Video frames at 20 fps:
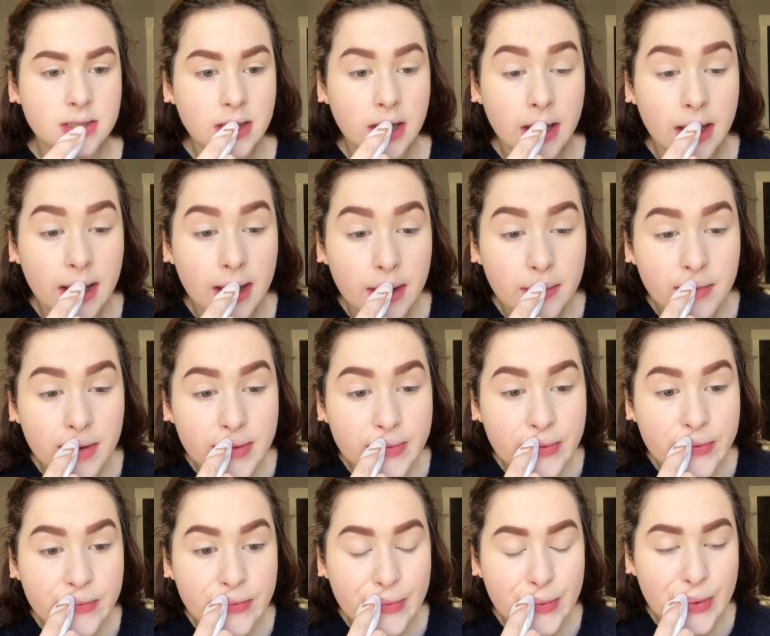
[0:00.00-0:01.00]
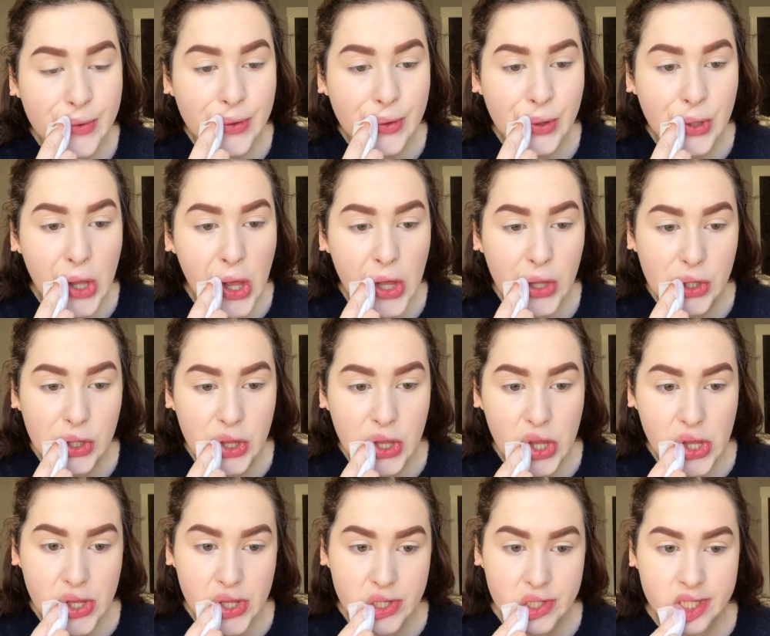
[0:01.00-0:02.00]
can't. It makes me feel
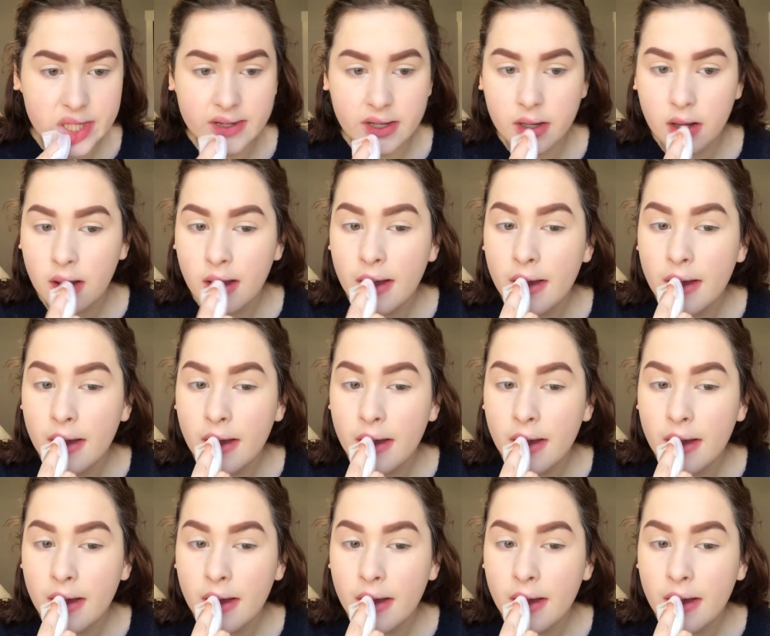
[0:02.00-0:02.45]
ugly and